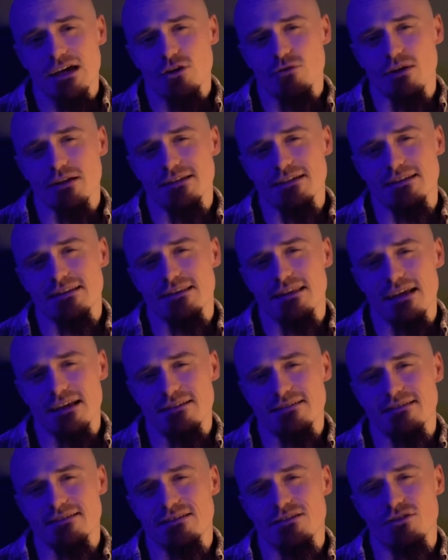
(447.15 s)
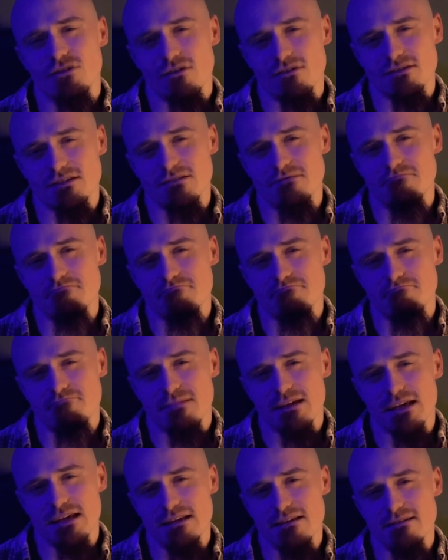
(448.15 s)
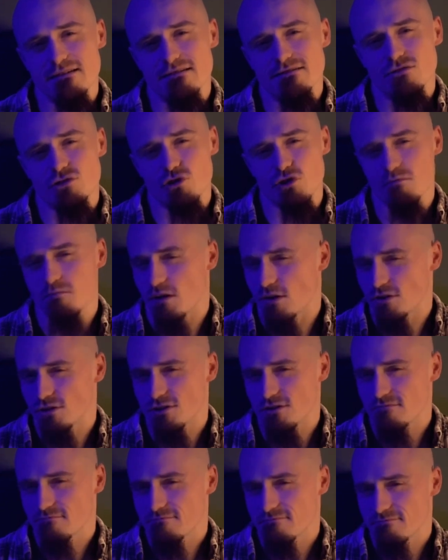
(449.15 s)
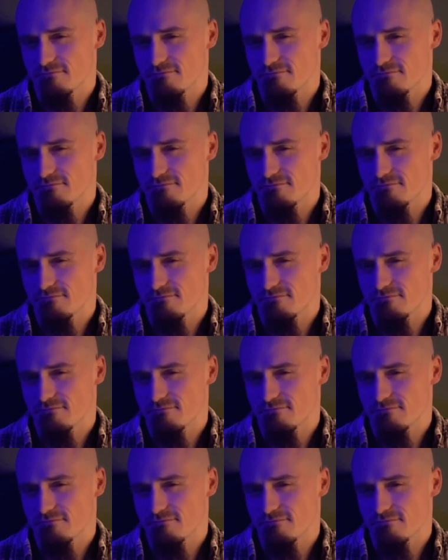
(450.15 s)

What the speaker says: Granted, this doesn't mean too much.